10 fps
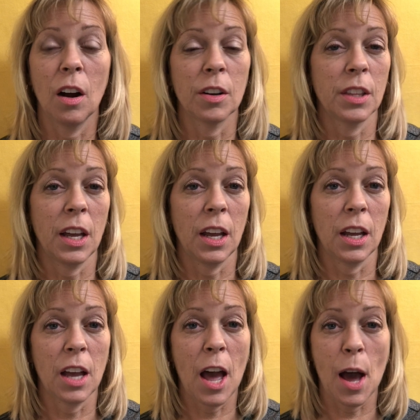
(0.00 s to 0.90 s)
Are
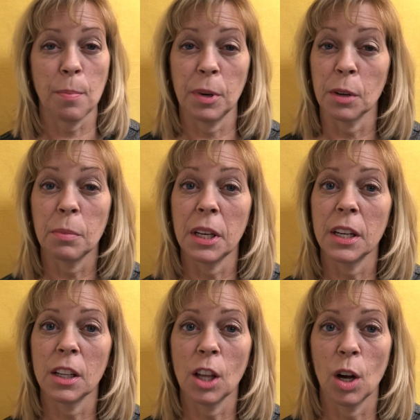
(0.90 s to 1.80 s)
they happier
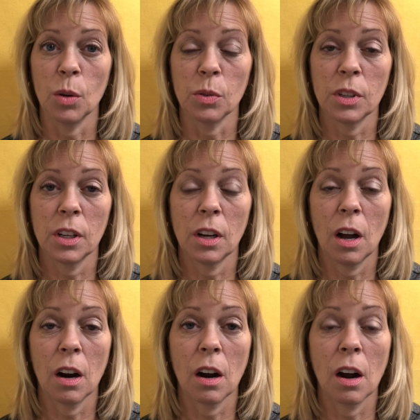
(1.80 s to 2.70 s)
being alone?
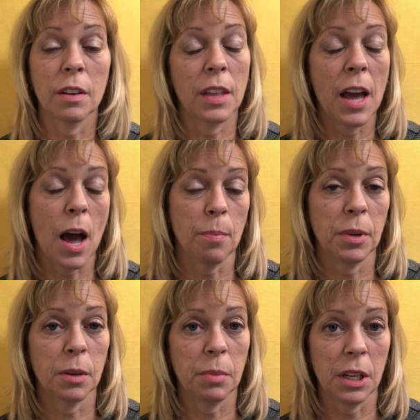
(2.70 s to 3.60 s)
Are they
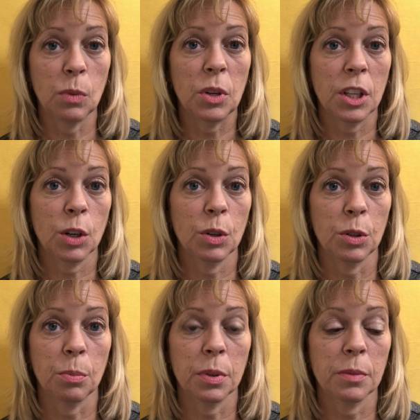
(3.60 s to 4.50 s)
happier being with a
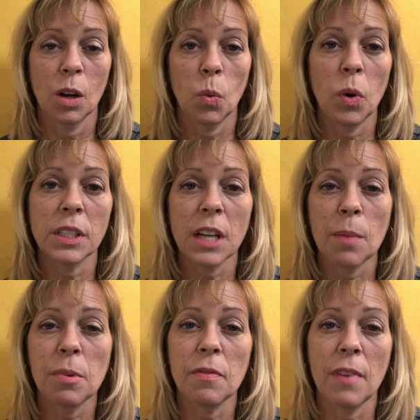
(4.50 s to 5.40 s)
group? What
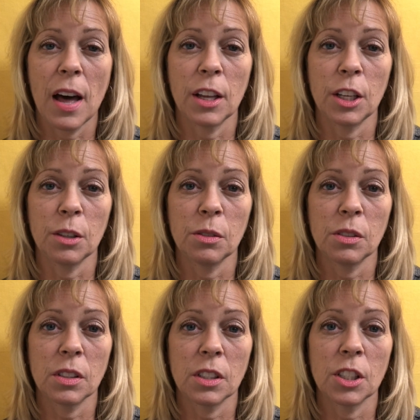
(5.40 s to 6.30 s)
type of
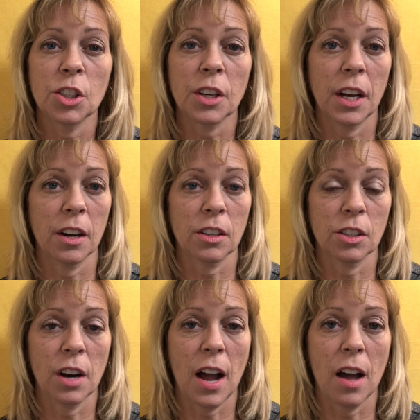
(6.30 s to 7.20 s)
values does your
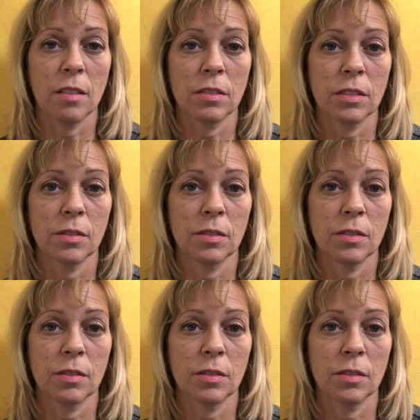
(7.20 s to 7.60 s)
character have?